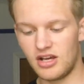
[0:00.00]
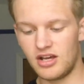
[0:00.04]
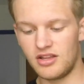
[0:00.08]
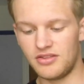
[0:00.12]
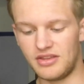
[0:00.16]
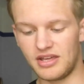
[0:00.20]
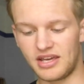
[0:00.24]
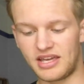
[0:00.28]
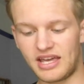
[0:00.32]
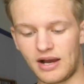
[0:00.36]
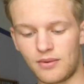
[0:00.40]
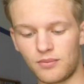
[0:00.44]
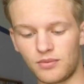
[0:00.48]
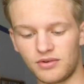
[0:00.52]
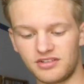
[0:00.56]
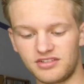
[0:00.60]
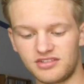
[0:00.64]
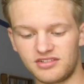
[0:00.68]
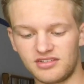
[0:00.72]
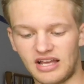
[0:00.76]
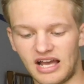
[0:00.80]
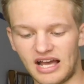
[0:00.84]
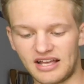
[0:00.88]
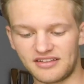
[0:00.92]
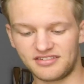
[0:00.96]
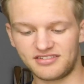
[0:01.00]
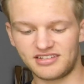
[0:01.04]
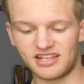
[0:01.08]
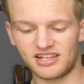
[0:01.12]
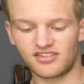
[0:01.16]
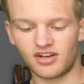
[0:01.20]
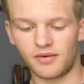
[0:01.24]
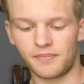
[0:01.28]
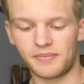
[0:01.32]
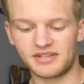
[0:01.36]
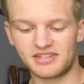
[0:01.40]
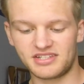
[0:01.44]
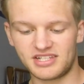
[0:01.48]
The account was, has set
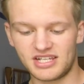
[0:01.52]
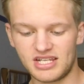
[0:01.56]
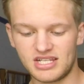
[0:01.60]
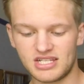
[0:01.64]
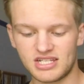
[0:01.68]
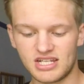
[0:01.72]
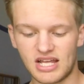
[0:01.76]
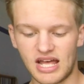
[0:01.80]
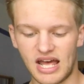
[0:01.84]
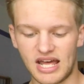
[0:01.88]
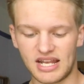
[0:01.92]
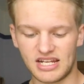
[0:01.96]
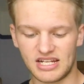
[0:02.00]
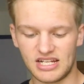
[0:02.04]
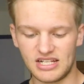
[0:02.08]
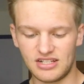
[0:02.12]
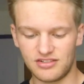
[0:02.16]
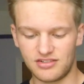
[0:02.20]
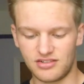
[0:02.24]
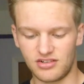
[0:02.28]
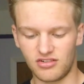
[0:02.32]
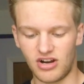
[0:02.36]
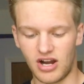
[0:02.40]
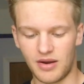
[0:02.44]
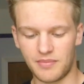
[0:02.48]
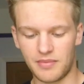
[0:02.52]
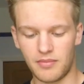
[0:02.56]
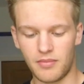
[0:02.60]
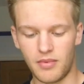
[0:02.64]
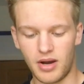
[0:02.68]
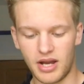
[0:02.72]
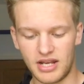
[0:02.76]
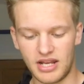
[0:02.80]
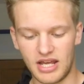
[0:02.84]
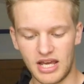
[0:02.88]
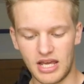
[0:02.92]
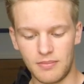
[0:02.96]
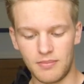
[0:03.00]
up a Tinder and an Instagram in my
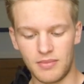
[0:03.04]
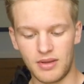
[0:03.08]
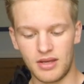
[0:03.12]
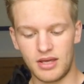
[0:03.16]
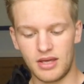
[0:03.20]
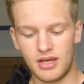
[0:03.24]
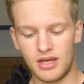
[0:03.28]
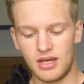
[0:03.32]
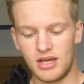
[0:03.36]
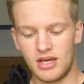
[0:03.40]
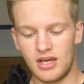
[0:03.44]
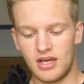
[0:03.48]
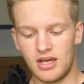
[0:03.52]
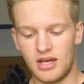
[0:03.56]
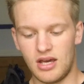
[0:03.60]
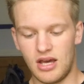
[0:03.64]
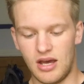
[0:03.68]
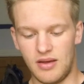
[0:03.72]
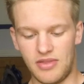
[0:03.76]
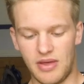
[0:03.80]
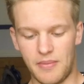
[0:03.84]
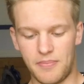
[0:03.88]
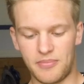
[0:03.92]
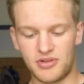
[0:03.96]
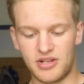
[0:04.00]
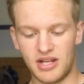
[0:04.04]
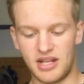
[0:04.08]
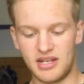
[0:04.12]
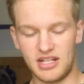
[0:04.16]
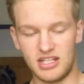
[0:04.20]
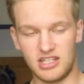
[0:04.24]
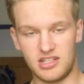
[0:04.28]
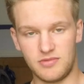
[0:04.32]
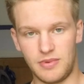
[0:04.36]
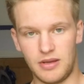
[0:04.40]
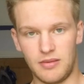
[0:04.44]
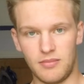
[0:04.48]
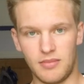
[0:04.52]
name, and they're pretending
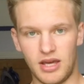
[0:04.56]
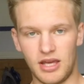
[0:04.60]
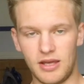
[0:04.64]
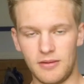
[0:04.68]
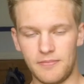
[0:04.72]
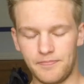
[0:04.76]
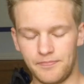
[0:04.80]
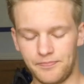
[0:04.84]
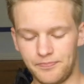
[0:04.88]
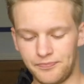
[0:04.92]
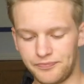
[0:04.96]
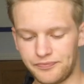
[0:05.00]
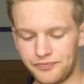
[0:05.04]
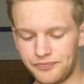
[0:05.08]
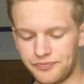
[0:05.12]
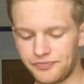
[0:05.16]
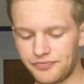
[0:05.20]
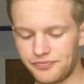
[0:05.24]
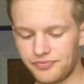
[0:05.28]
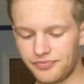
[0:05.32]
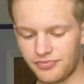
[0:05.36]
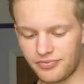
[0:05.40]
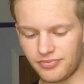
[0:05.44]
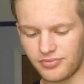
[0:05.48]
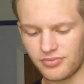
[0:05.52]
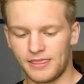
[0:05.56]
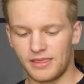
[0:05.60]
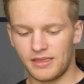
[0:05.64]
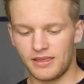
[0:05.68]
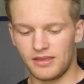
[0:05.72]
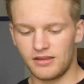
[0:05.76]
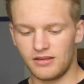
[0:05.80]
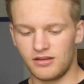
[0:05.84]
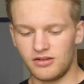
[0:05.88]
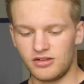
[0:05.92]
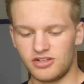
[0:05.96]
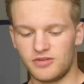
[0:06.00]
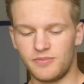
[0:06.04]
to be me.
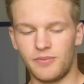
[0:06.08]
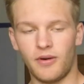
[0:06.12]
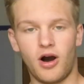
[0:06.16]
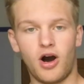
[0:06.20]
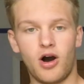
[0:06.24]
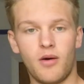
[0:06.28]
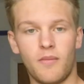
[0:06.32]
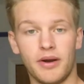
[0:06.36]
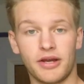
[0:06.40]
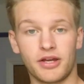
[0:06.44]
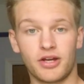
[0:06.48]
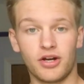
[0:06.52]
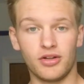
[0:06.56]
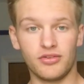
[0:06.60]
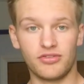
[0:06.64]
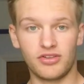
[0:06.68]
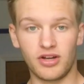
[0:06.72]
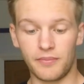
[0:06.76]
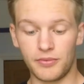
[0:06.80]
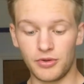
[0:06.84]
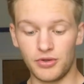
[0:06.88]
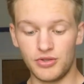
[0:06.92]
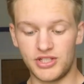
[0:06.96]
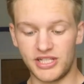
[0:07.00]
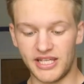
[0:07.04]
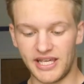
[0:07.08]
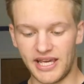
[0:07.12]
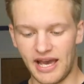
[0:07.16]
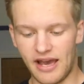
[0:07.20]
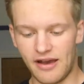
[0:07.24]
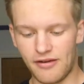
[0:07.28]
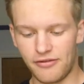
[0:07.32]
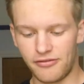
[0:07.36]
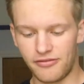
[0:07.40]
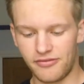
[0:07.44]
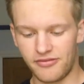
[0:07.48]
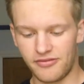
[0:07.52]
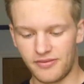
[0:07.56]
She put, oh my god,
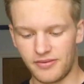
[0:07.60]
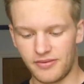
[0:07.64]
WTF.